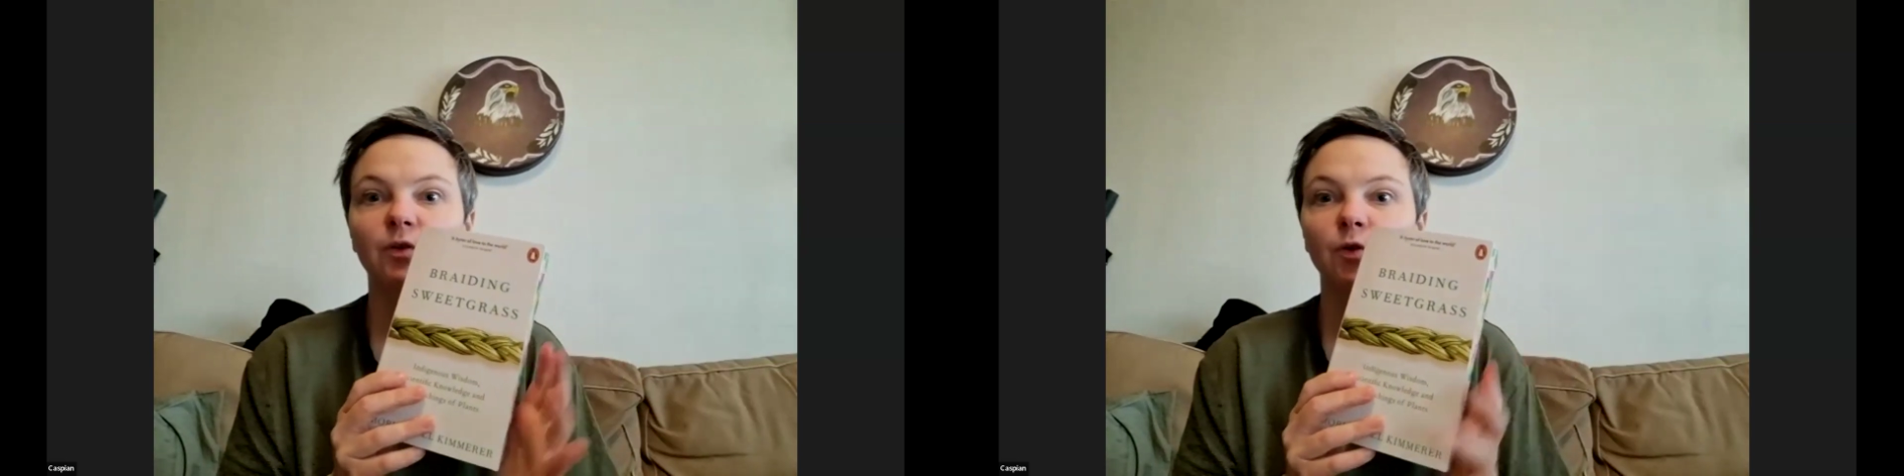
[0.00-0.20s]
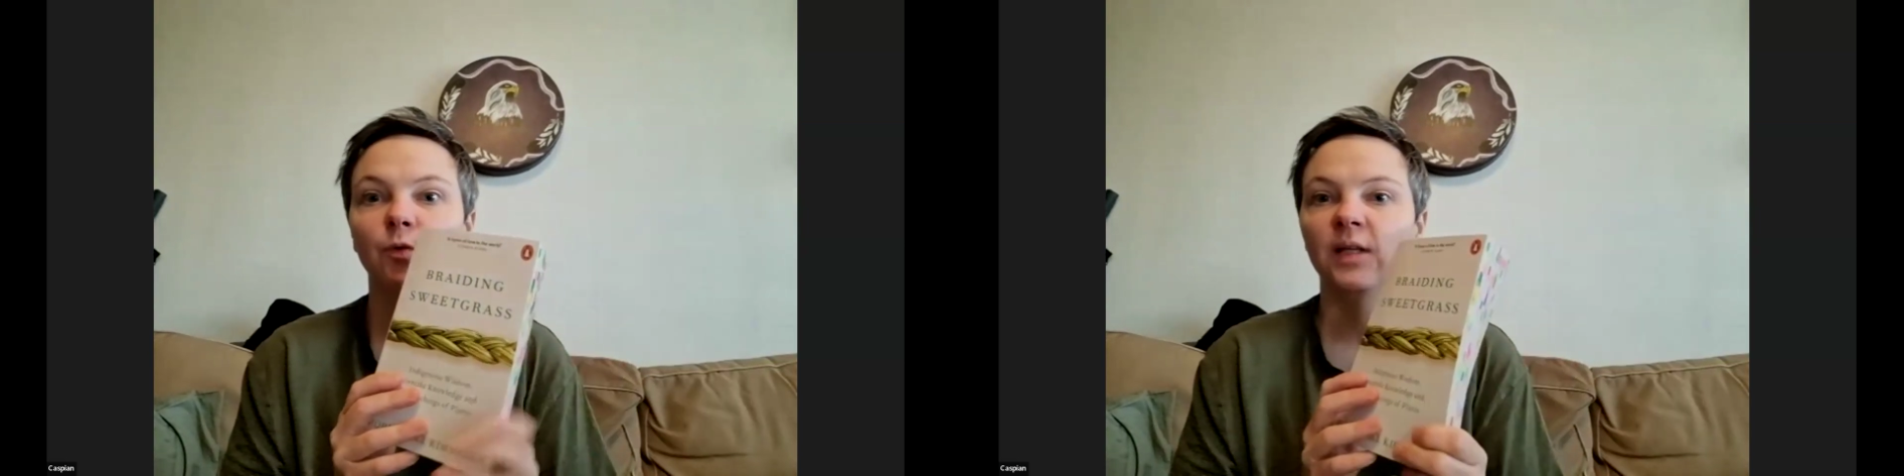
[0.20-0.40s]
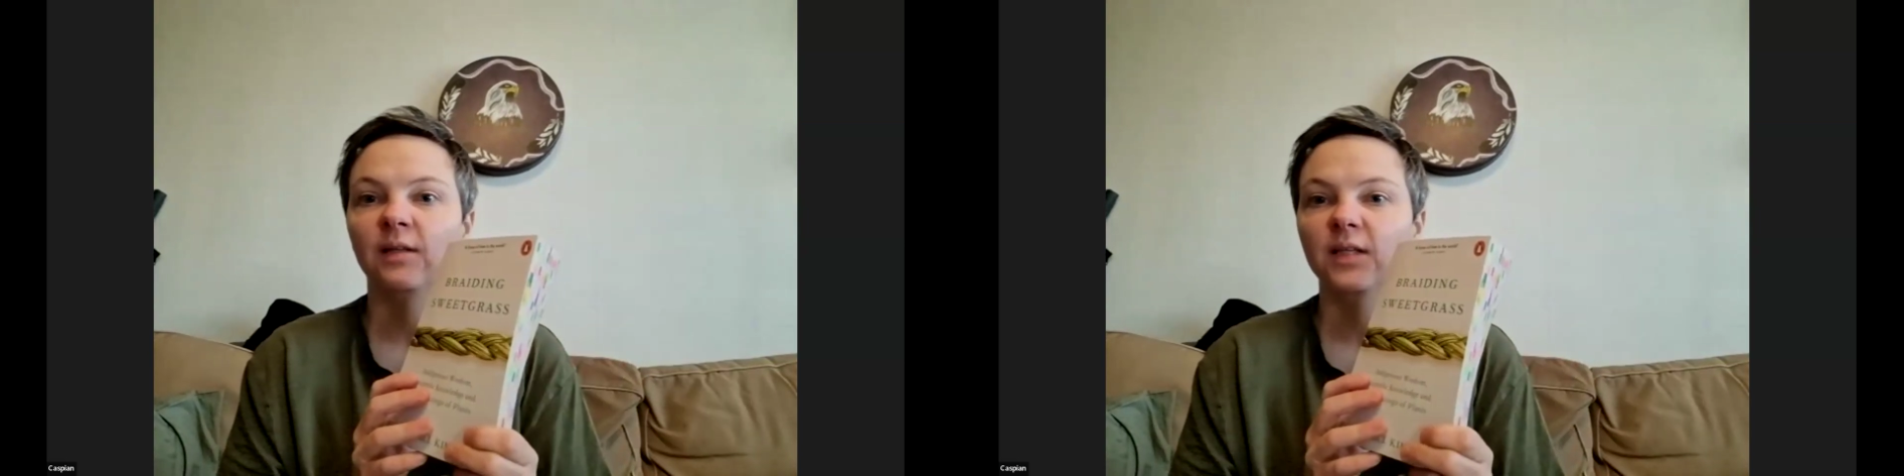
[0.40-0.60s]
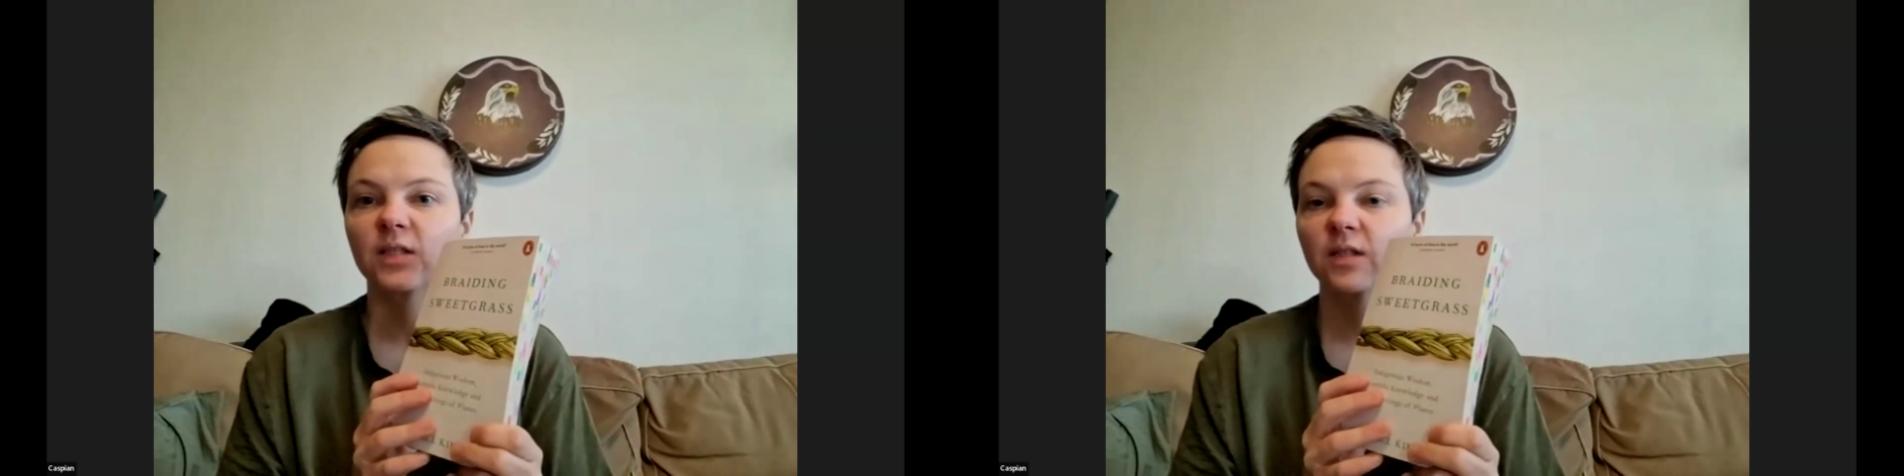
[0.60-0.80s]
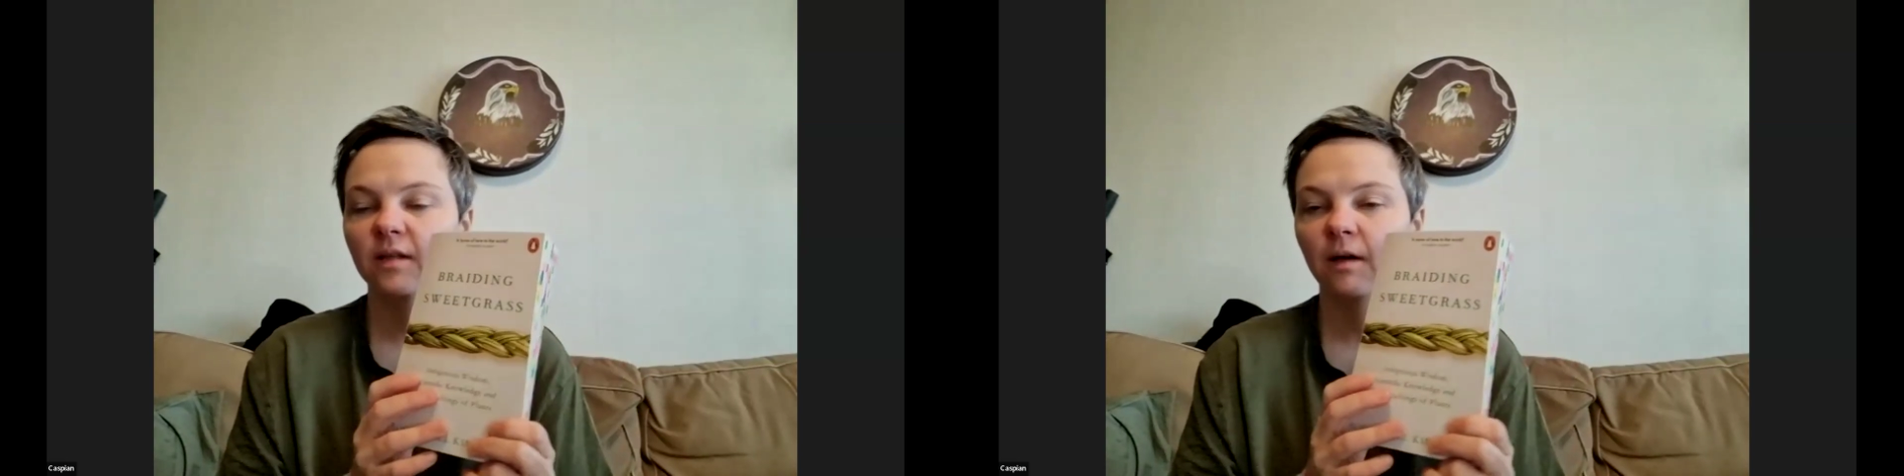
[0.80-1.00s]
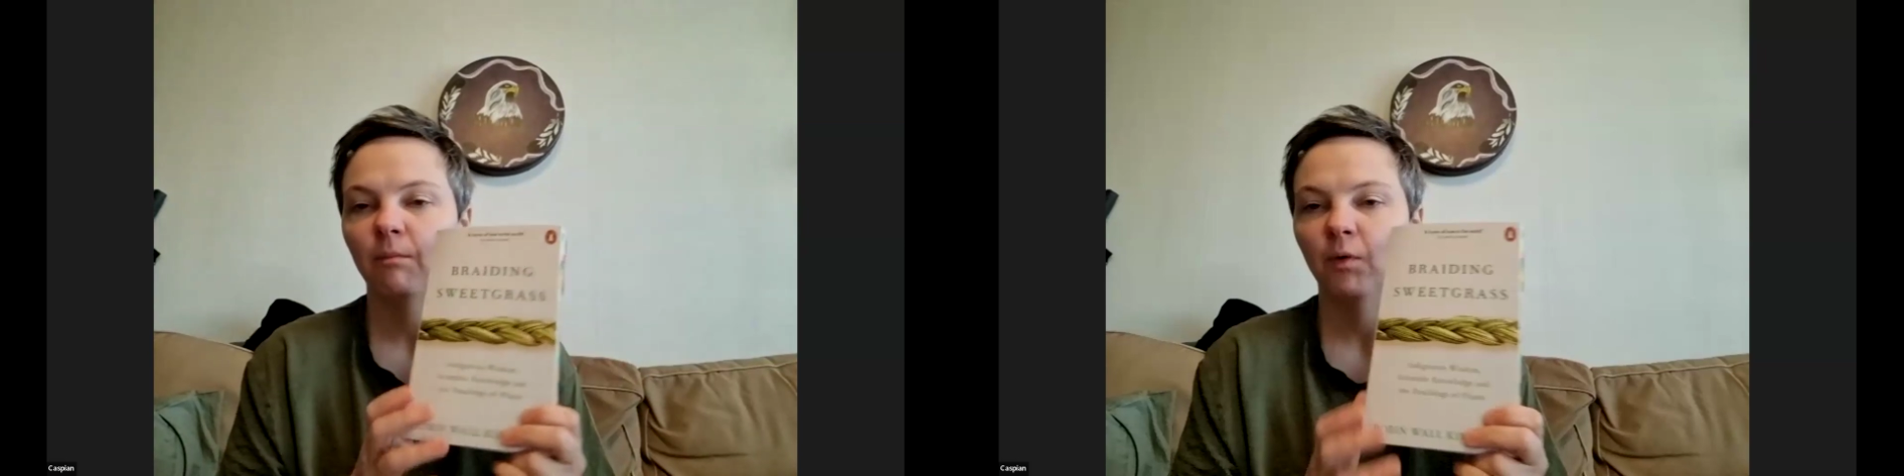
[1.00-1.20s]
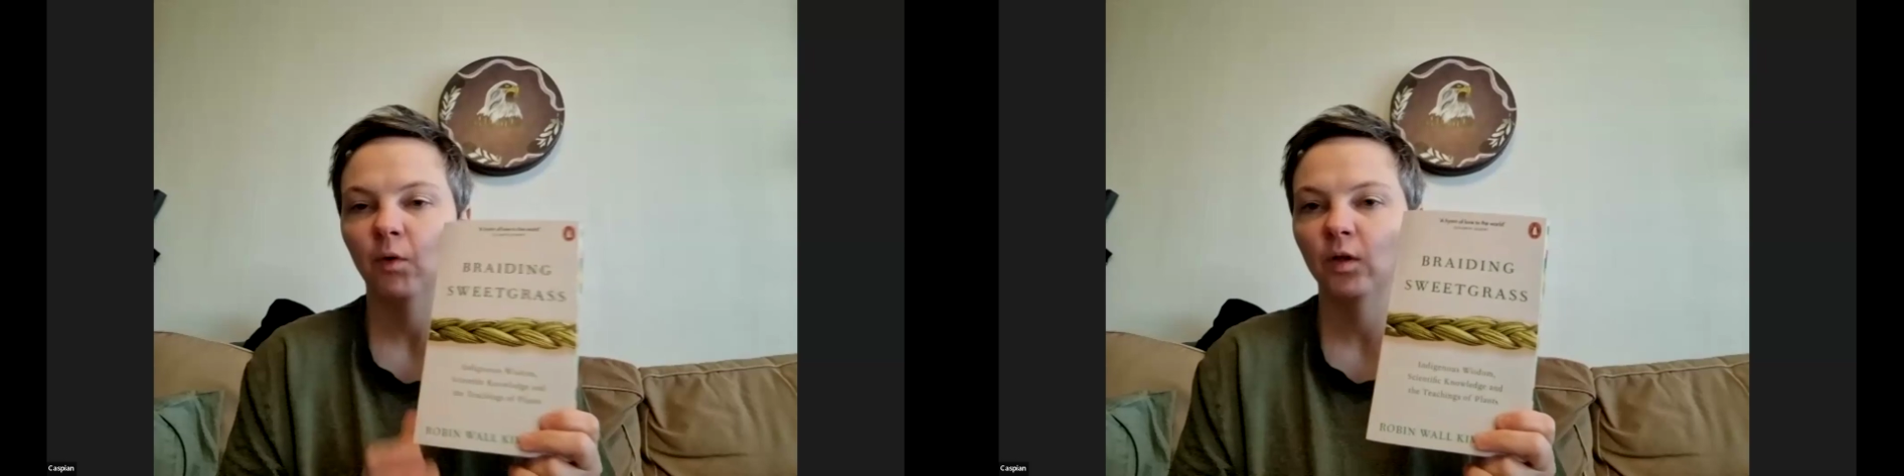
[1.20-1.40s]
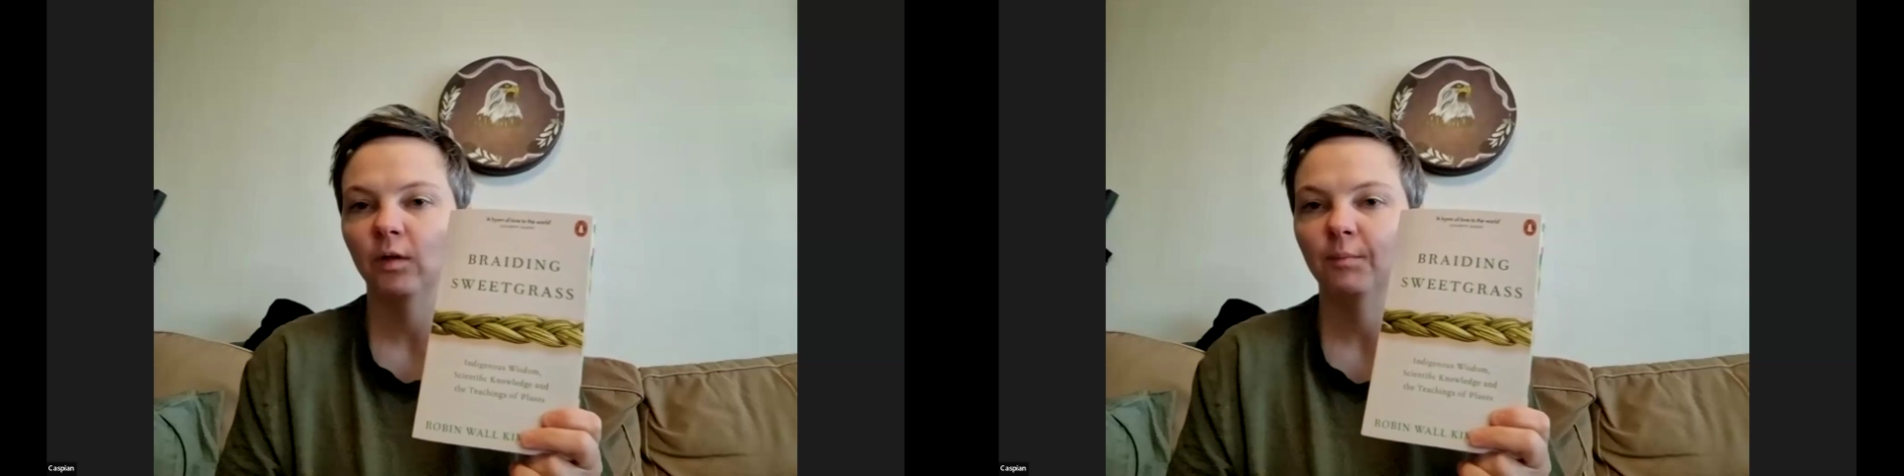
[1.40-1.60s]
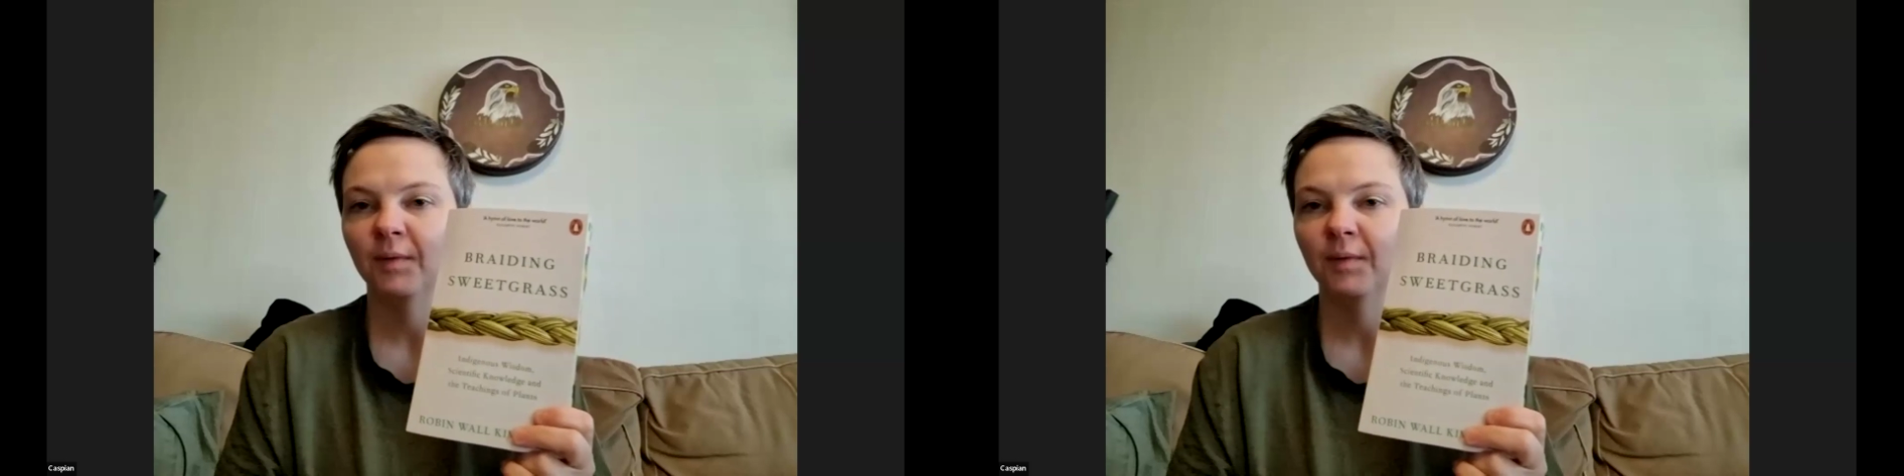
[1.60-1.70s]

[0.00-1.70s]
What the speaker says: to read this at some point,